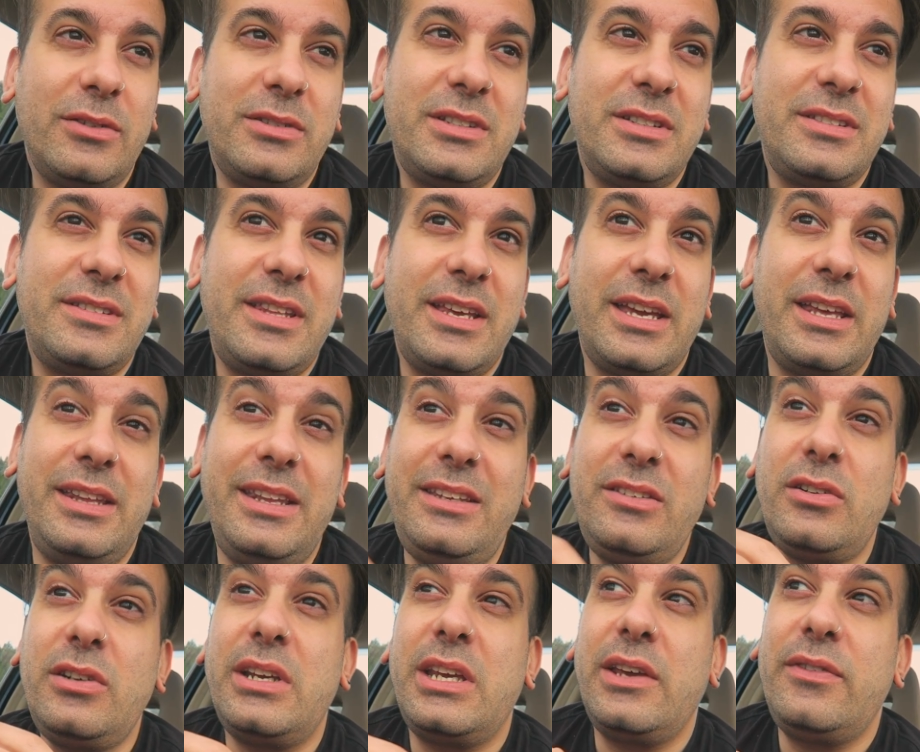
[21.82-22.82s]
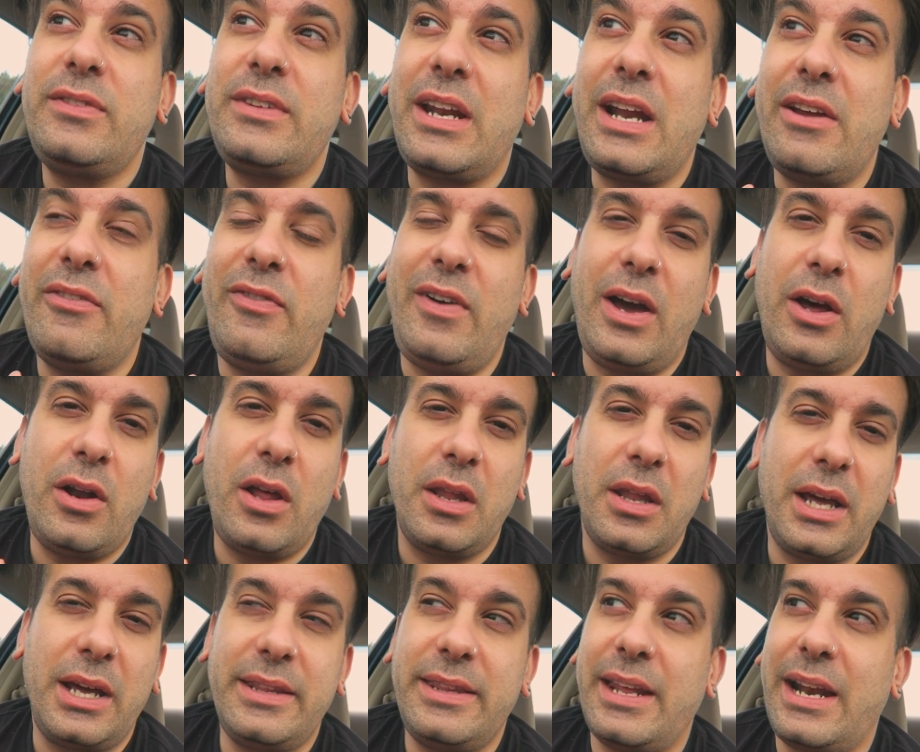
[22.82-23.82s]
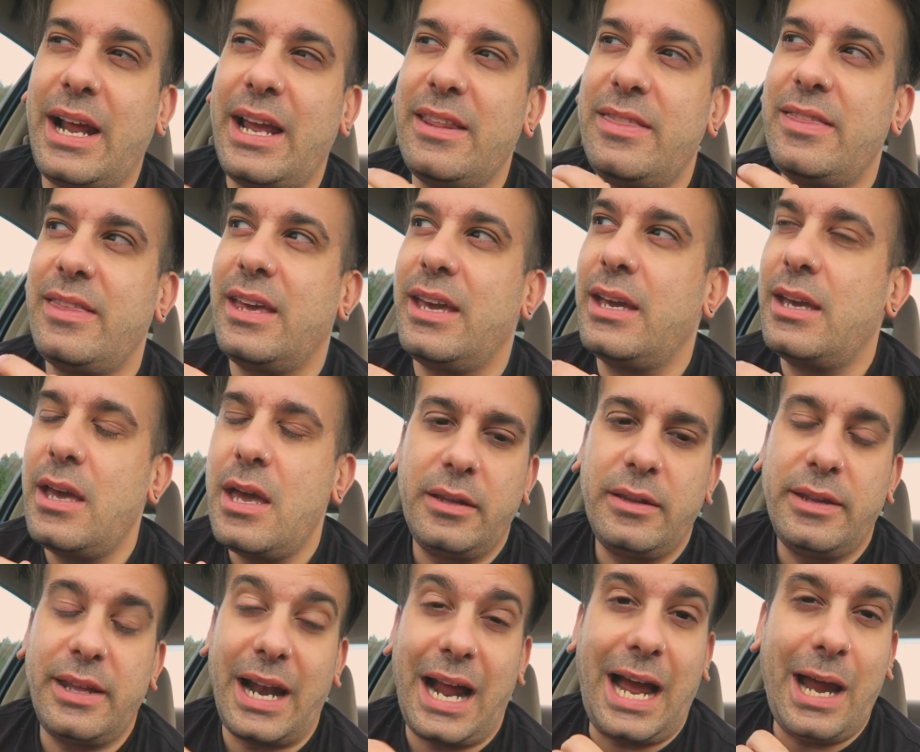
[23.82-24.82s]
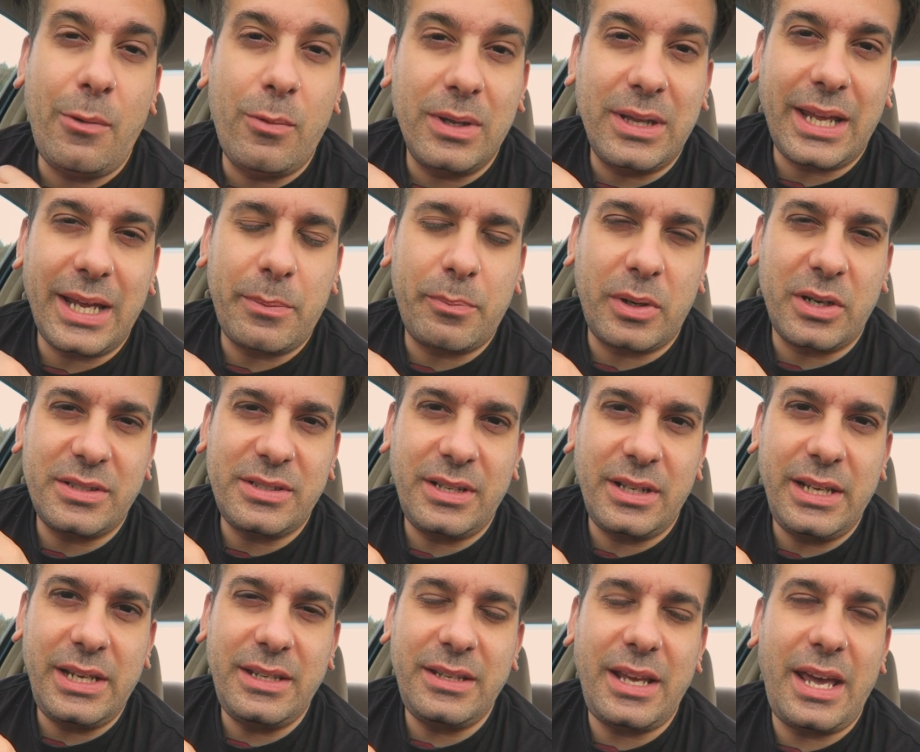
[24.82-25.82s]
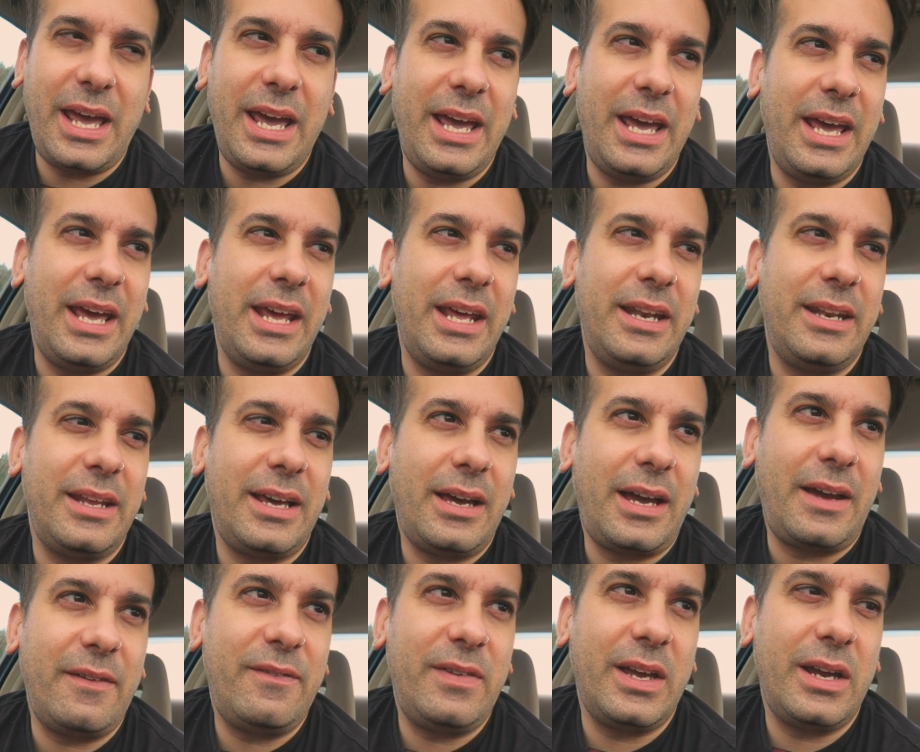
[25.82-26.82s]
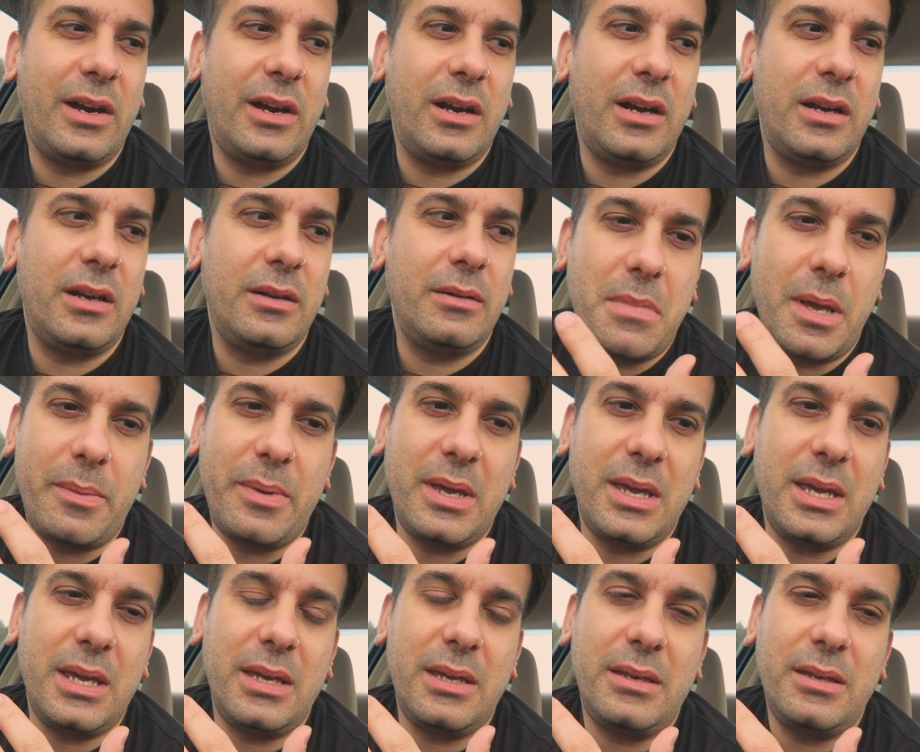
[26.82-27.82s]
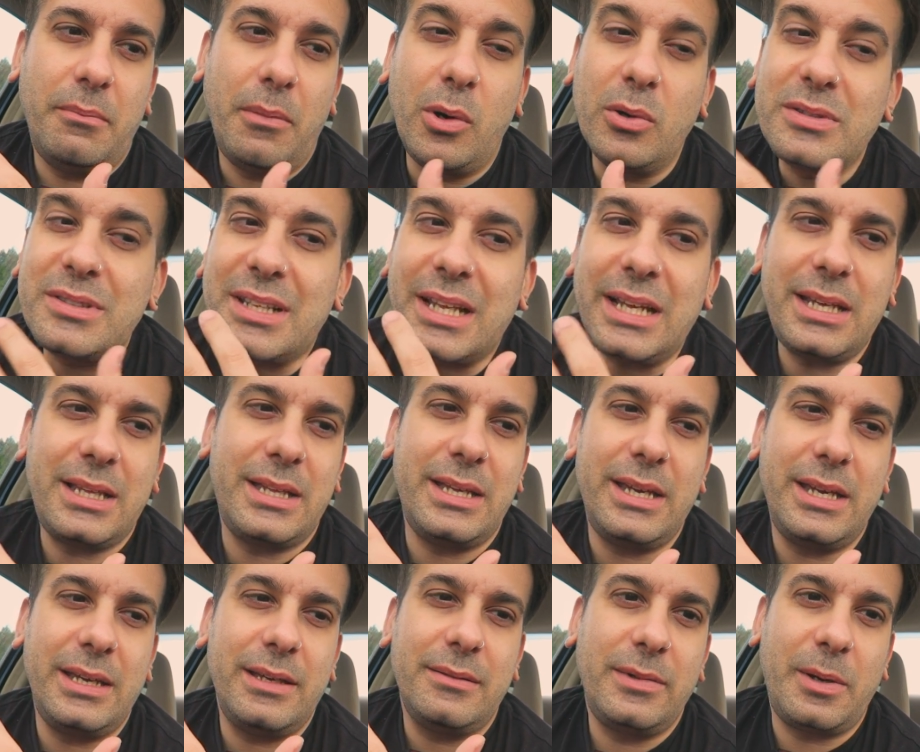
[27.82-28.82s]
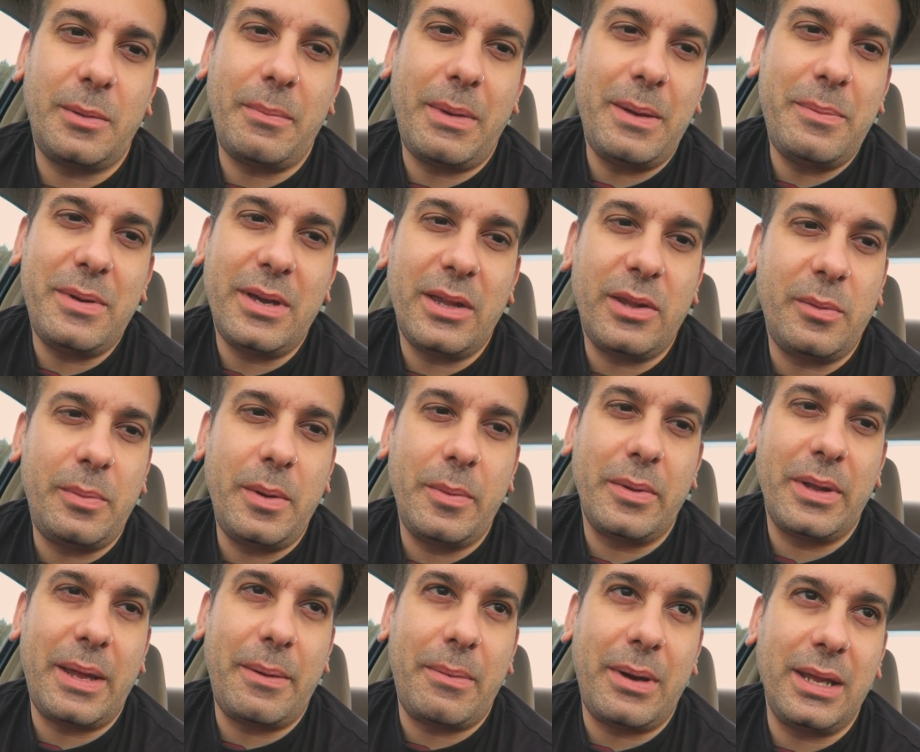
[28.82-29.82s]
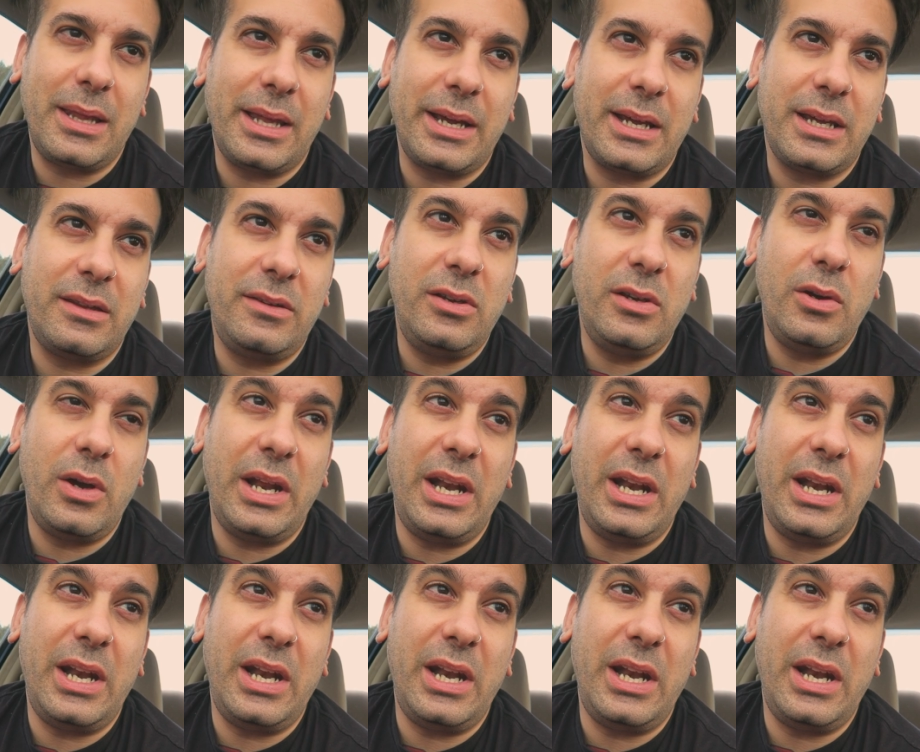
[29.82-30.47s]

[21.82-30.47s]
was just thinking, these are gifts that I found online that I think that I would like personally, and I figured maybe most likely there might be other people that might like it too.